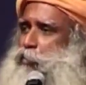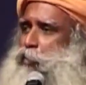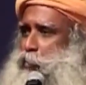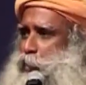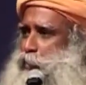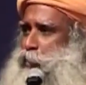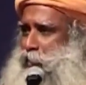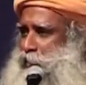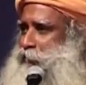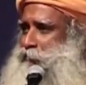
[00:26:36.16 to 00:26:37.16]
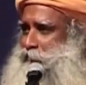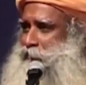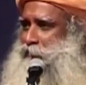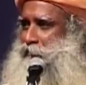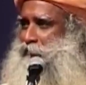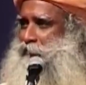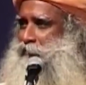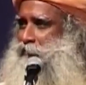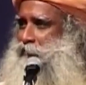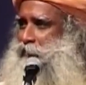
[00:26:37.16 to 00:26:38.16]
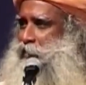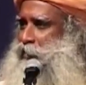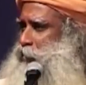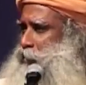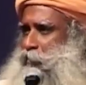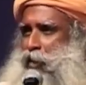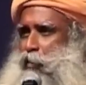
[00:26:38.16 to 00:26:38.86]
into what we're doing. It doesn't